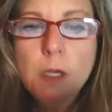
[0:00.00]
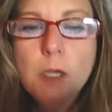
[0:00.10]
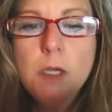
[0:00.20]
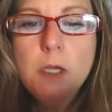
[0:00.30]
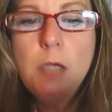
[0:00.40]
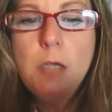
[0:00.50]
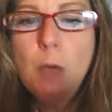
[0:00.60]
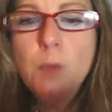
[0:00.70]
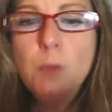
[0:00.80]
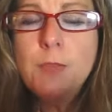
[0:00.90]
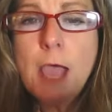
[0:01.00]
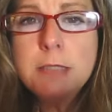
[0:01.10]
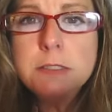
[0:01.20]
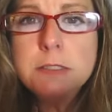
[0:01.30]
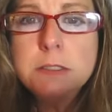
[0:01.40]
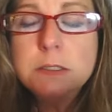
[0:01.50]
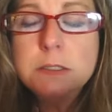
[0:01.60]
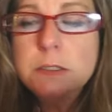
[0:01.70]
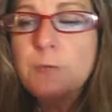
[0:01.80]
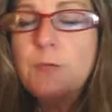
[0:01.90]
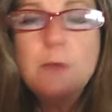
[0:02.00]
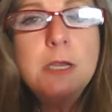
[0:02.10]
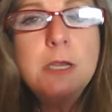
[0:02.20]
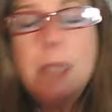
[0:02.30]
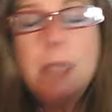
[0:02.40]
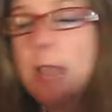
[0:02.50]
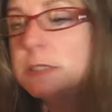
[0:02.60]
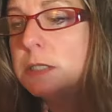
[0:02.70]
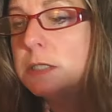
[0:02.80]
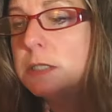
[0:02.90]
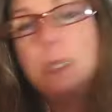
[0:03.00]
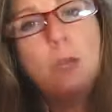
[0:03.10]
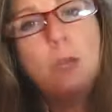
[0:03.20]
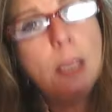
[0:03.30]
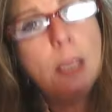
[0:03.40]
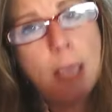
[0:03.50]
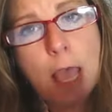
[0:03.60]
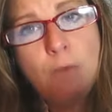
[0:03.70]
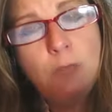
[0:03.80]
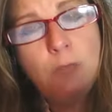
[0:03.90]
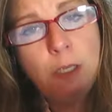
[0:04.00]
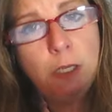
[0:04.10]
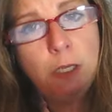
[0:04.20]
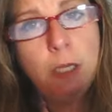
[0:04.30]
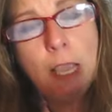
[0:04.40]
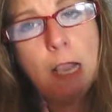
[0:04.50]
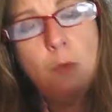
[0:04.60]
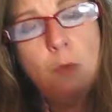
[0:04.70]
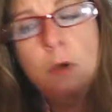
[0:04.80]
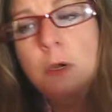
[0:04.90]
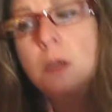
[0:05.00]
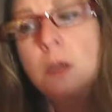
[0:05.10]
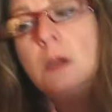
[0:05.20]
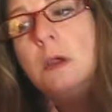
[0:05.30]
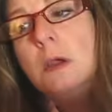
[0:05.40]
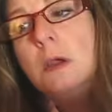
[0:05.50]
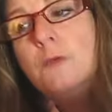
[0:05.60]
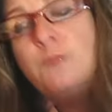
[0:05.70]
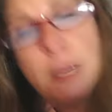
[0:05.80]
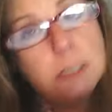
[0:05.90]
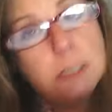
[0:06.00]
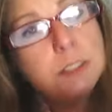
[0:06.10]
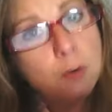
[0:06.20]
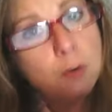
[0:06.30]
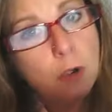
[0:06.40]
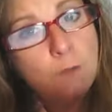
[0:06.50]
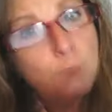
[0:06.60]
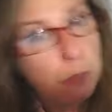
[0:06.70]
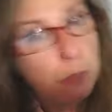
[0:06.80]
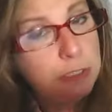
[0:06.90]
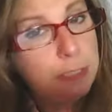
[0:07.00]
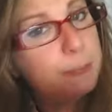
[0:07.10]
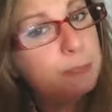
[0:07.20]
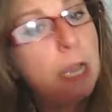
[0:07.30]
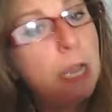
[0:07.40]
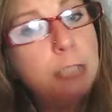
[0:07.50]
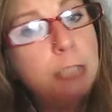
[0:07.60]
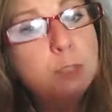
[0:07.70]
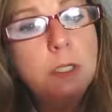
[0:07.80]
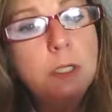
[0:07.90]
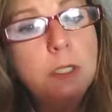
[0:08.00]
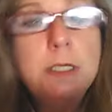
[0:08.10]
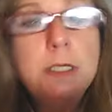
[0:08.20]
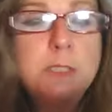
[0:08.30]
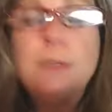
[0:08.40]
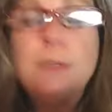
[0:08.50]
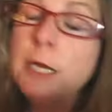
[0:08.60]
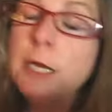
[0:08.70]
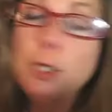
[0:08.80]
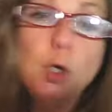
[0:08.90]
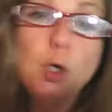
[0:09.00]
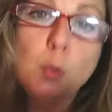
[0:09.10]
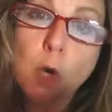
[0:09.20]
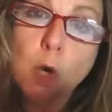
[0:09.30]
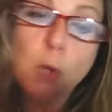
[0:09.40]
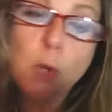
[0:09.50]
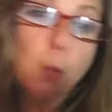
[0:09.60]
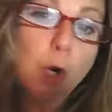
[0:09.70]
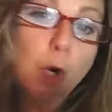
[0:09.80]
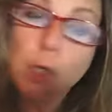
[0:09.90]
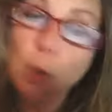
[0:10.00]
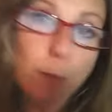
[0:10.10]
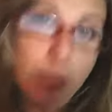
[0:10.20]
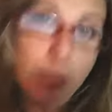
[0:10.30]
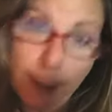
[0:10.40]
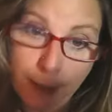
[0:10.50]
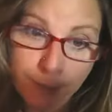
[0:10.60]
Now with that, the very next thing that we have in our Fast Start First Steps module is plan your work, work your plan.